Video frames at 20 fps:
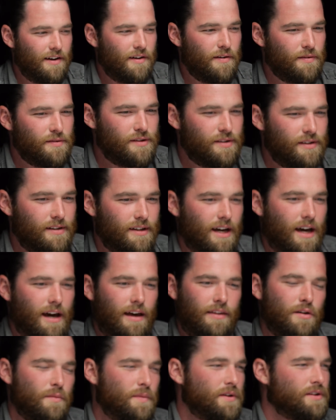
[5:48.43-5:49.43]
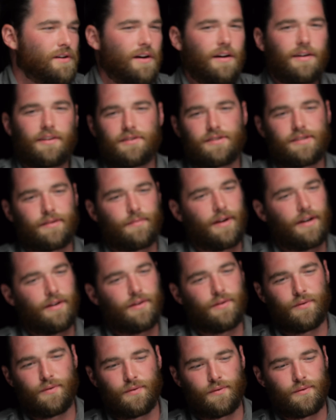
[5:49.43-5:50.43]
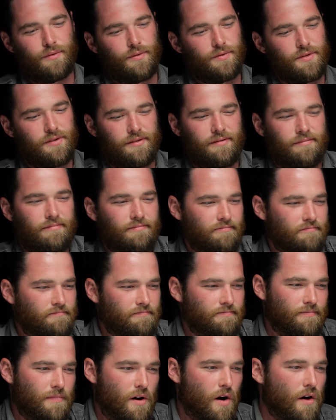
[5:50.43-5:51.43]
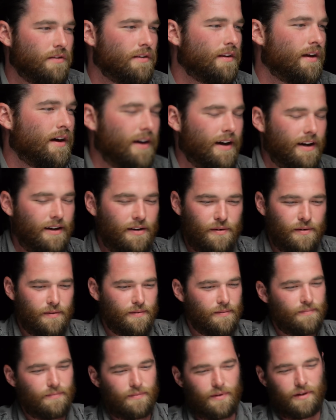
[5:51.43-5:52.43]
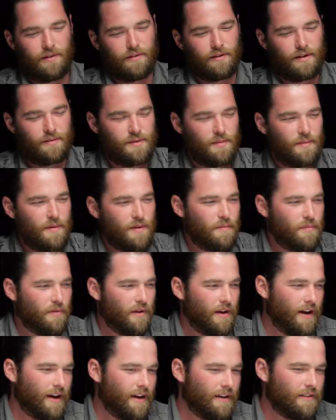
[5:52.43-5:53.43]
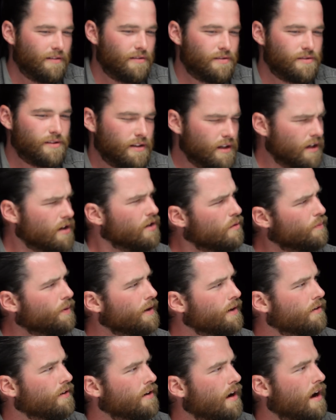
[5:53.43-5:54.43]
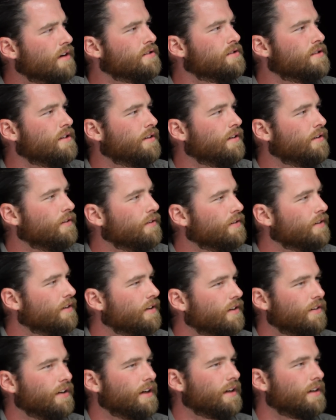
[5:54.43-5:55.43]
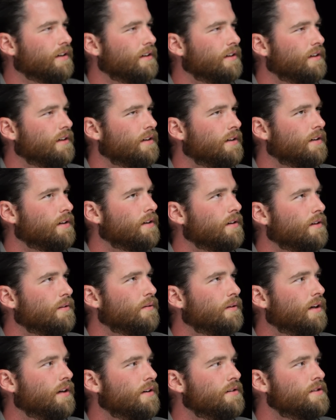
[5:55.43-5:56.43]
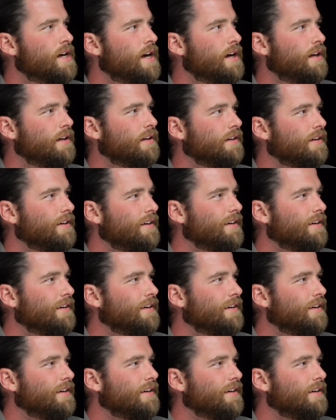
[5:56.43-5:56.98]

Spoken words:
know, they'll be talking to somebody who's online or, you know, comes up here to play, and they're just like, hey, you played on cost, didn't you? And they're like, what color is that?